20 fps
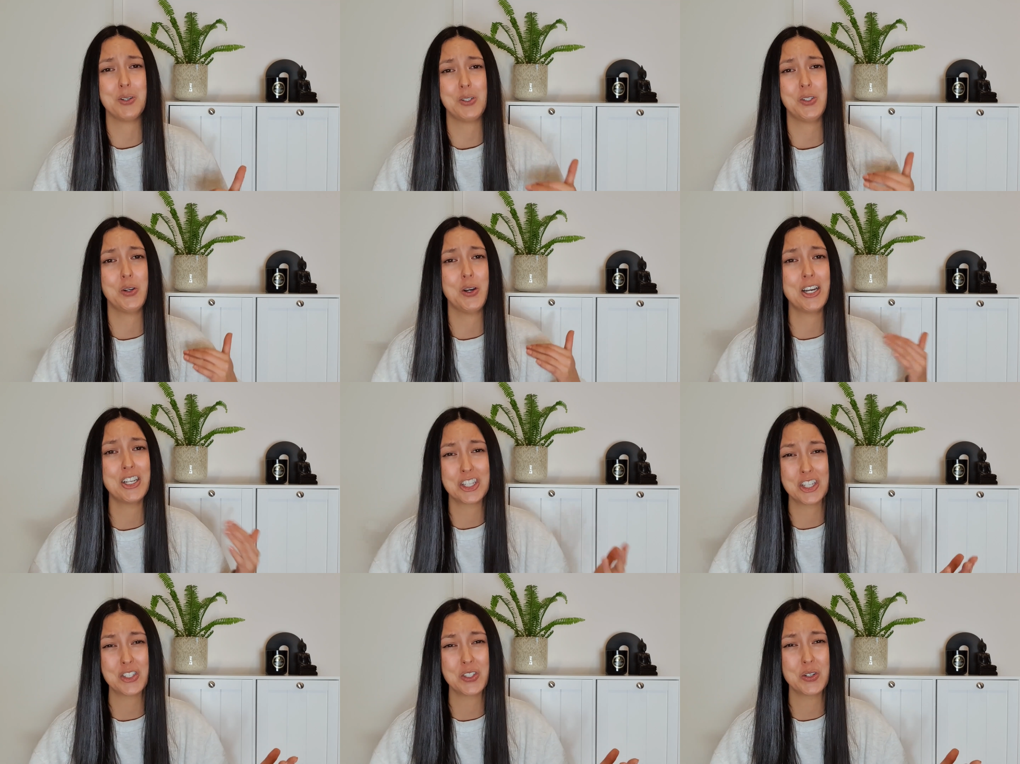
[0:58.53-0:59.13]
so I
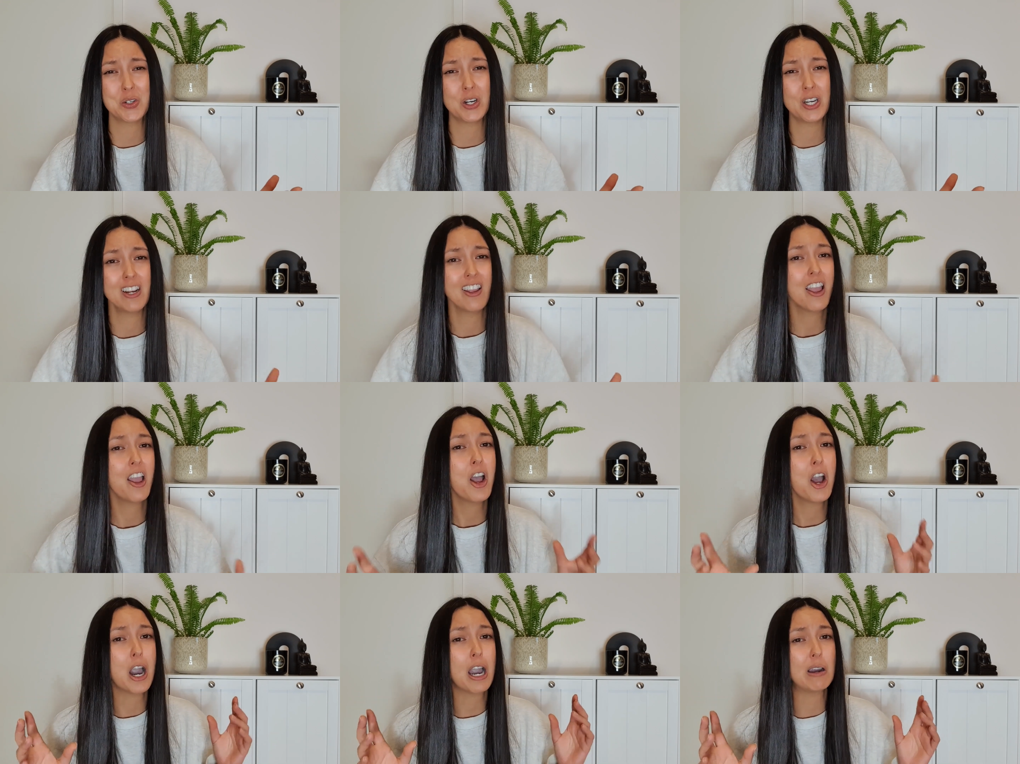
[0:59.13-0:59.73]
just thought
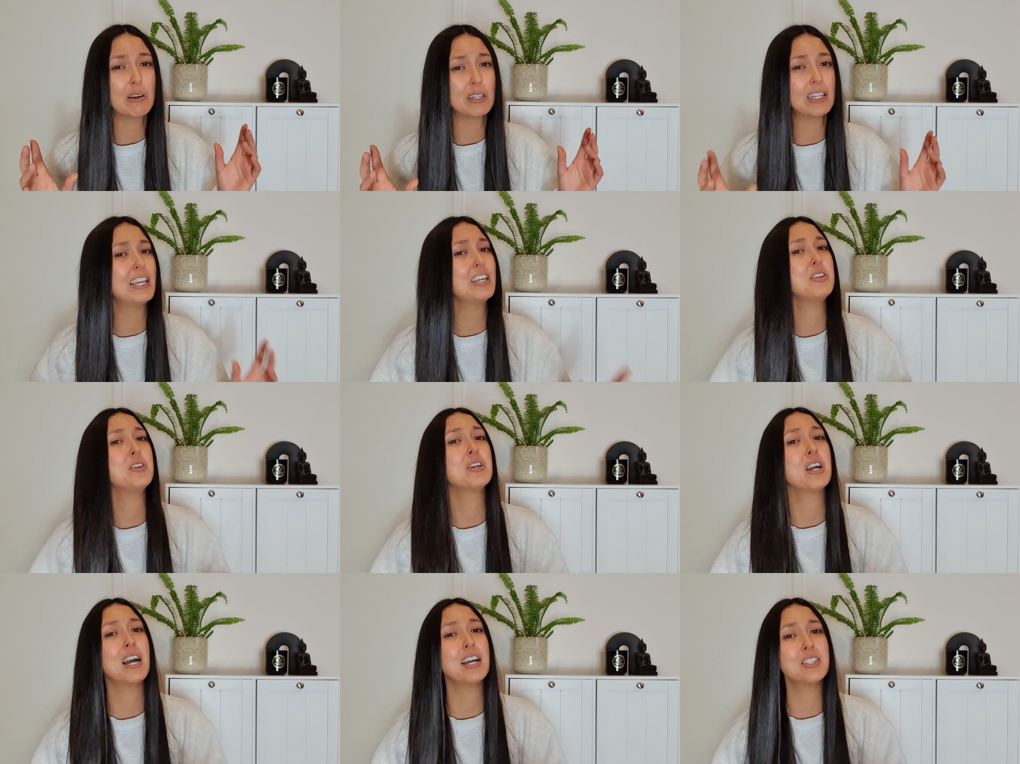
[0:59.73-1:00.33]
I would let
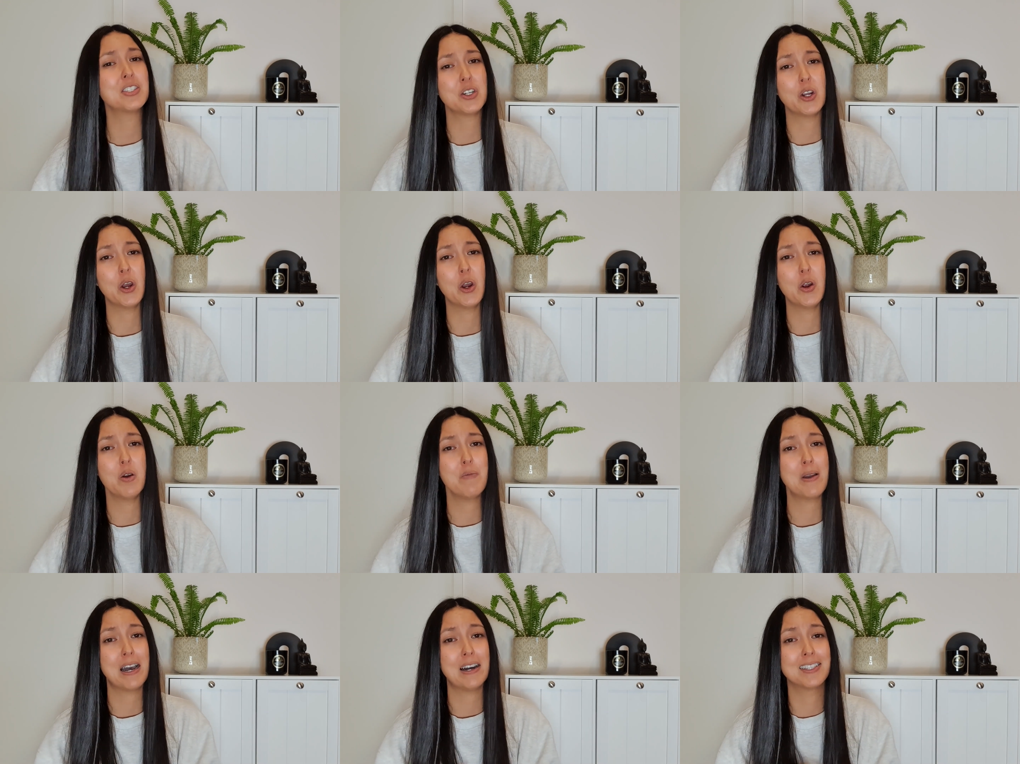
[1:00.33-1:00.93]
you guys know
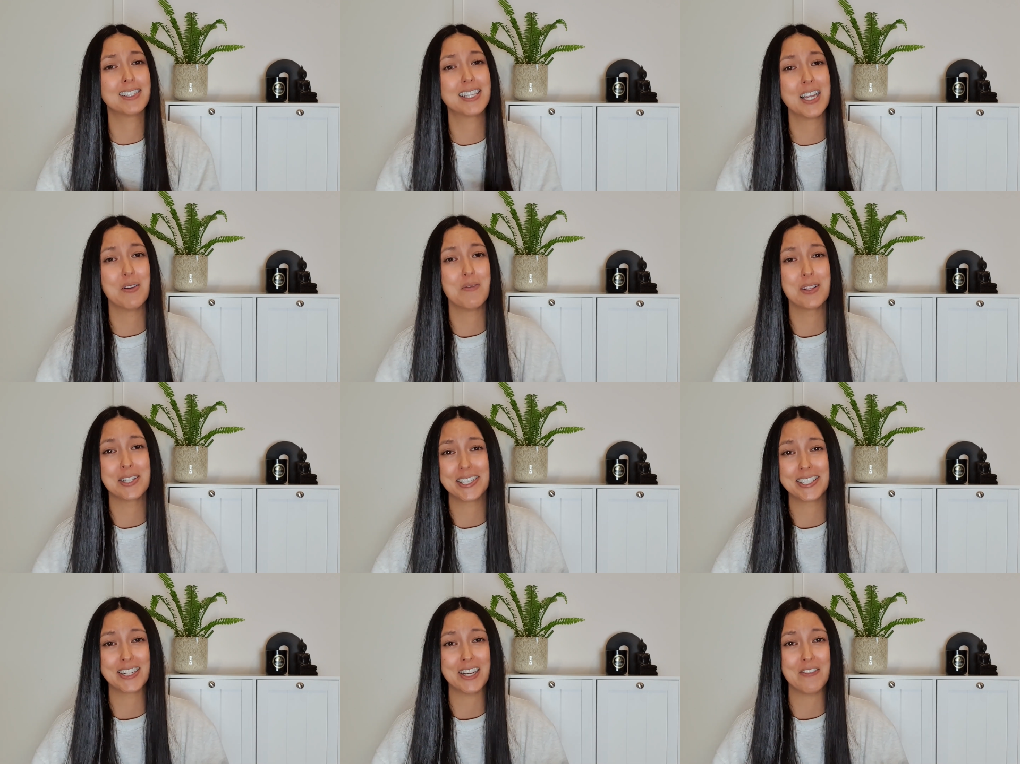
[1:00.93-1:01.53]
about some of
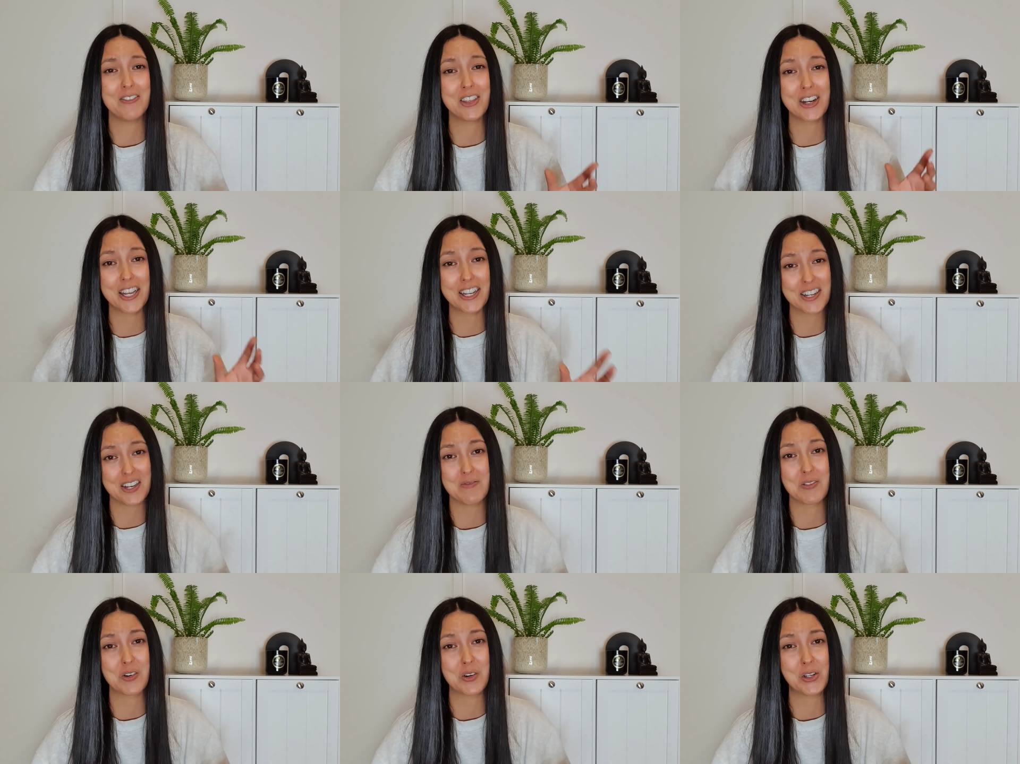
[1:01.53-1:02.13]
the stuff that I
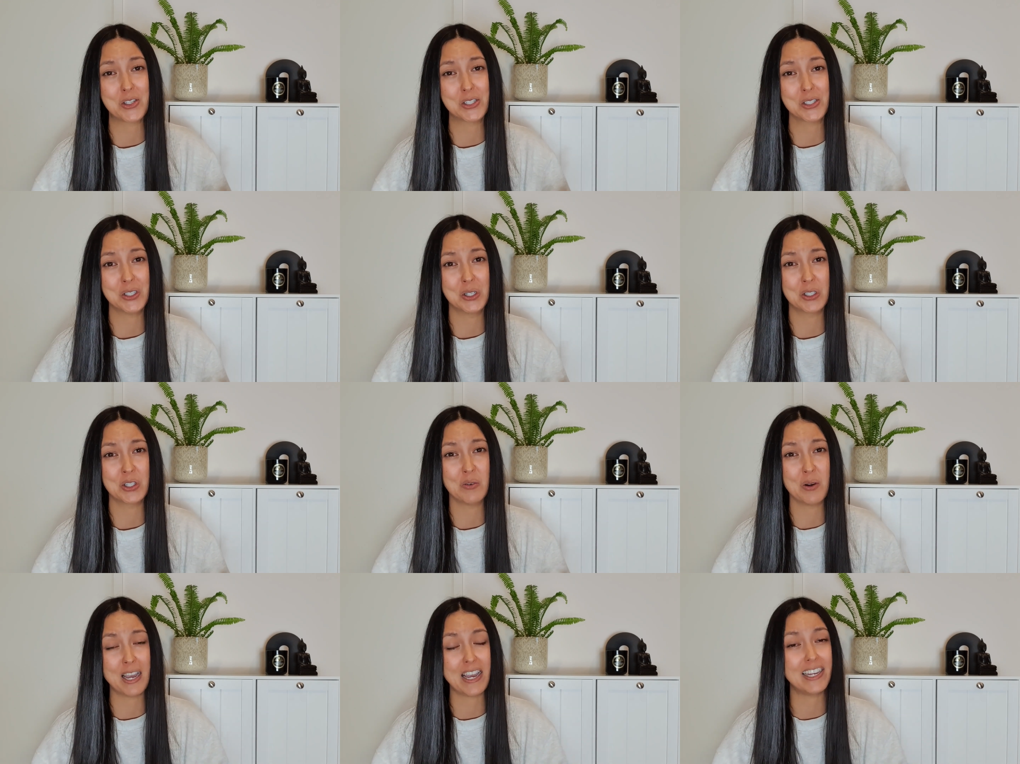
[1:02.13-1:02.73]
come across along
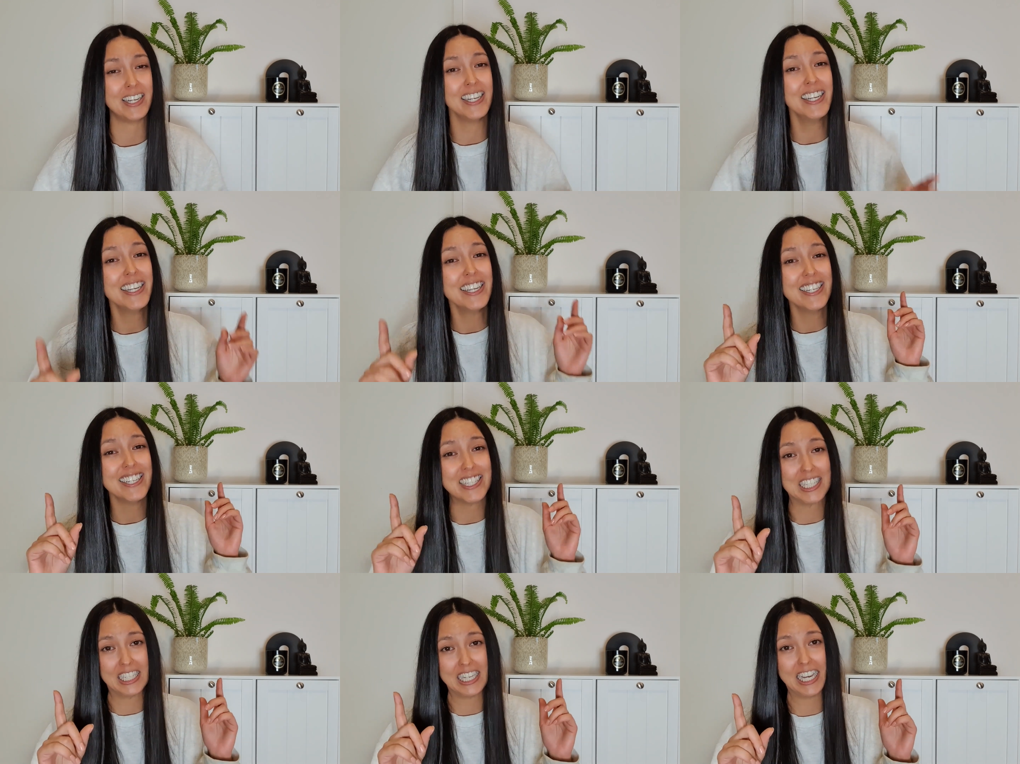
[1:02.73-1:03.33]
the way
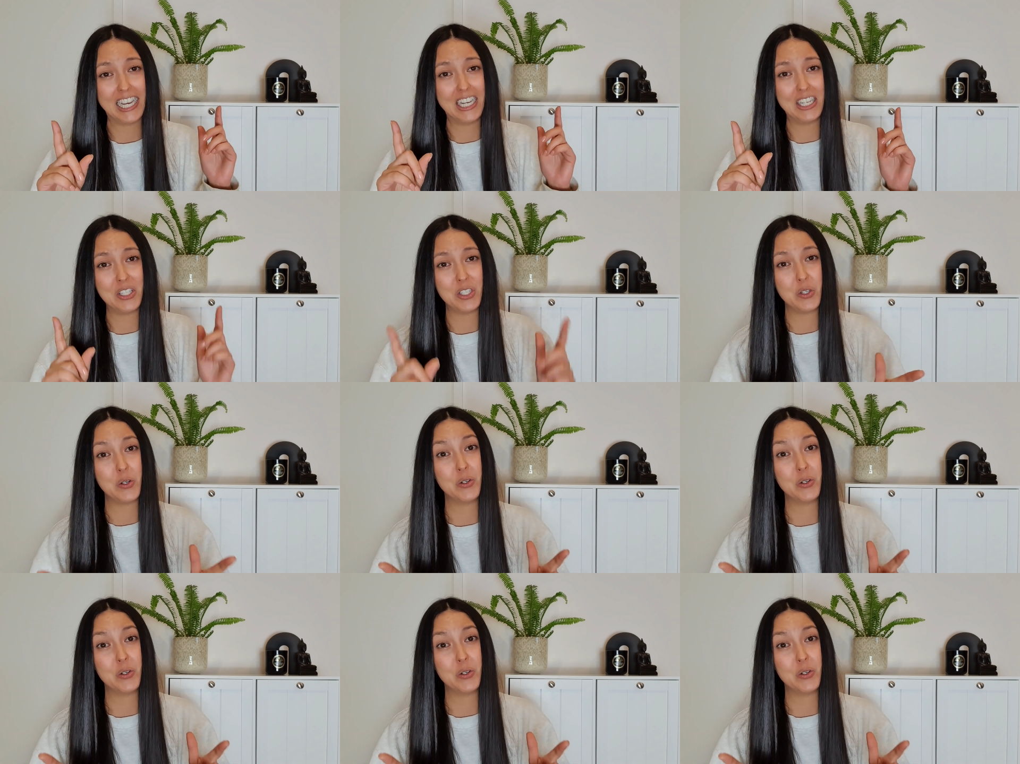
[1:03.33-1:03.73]
in case you're